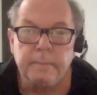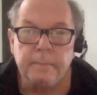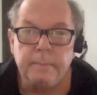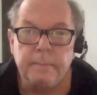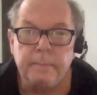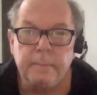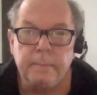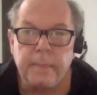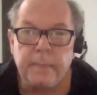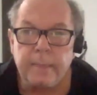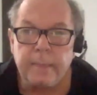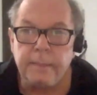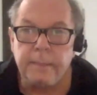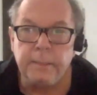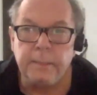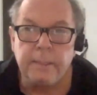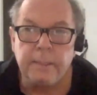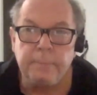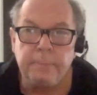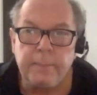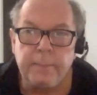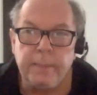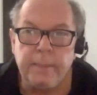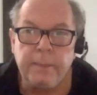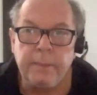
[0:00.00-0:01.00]
I think
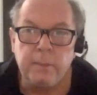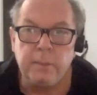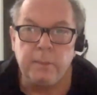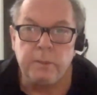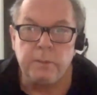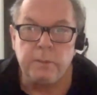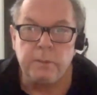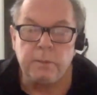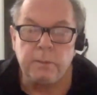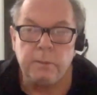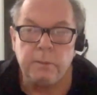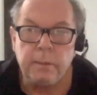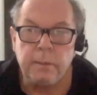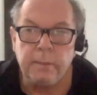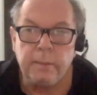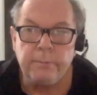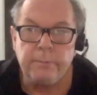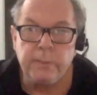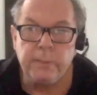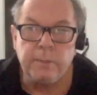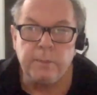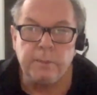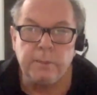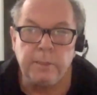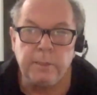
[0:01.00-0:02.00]
that painters, if
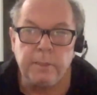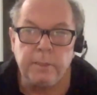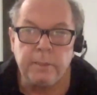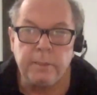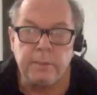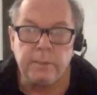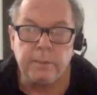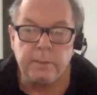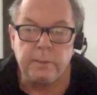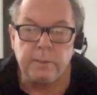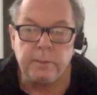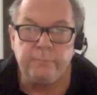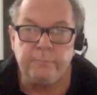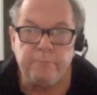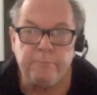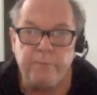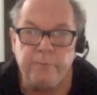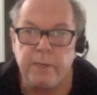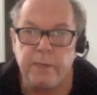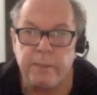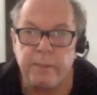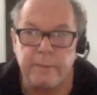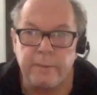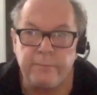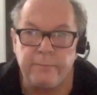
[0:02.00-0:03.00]
they're serious, they're
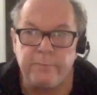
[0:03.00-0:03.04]
very,